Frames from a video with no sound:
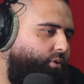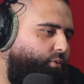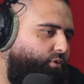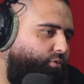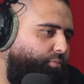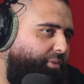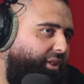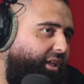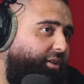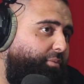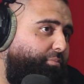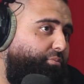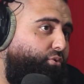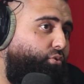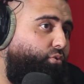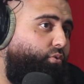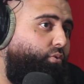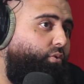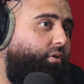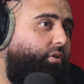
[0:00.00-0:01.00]
playing
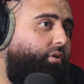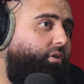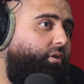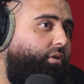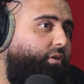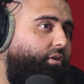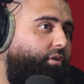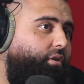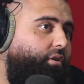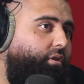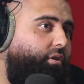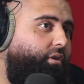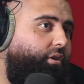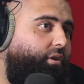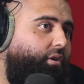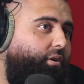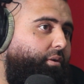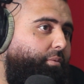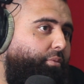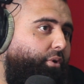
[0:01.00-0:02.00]
pool
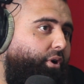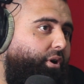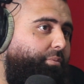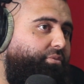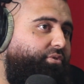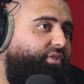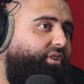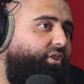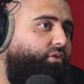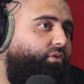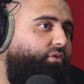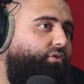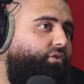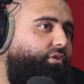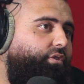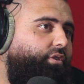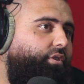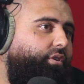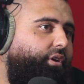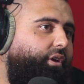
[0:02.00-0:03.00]
by himself,
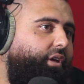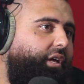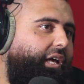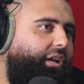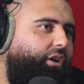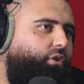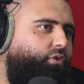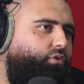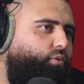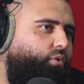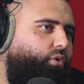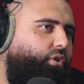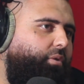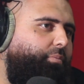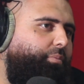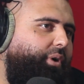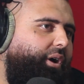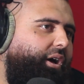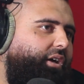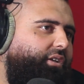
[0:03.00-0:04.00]
and I was walking
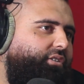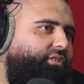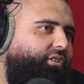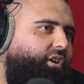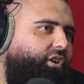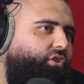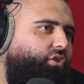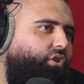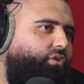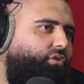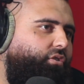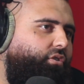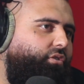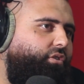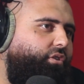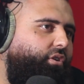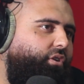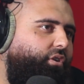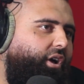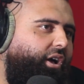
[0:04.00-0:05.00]
past, and I knocked on
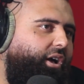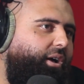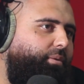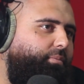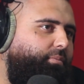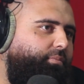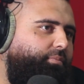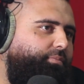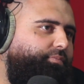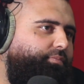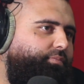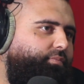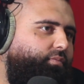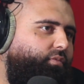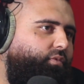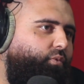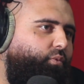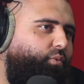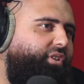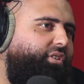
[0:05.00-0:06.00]
the
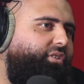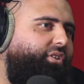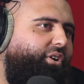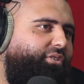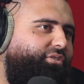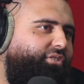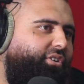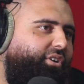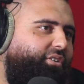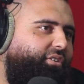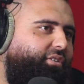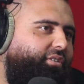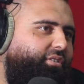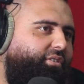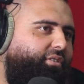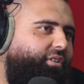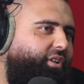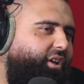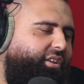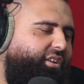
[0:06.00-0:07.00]
window. I was like,
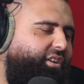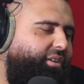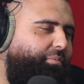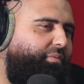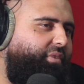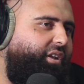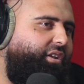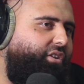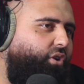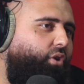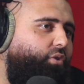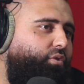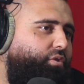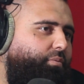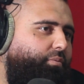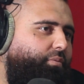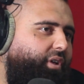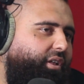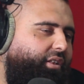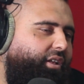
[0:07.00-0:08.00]
I didn't know
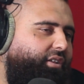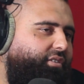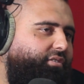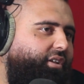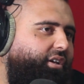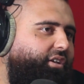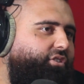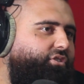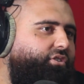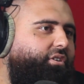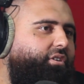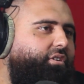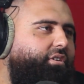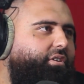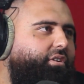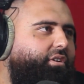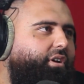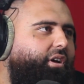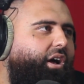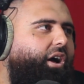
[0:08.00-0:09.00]
him at that stage.
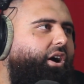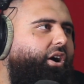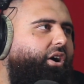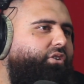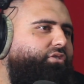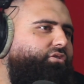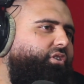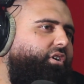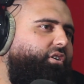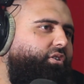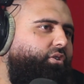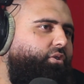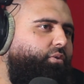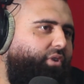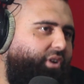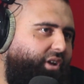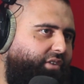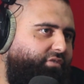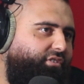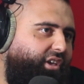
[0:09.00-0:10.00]
I was like, you want
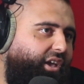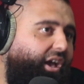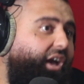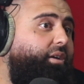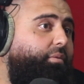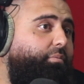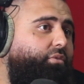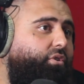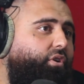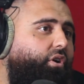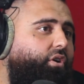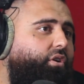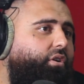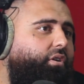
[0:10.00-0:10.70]
to have a game, you know?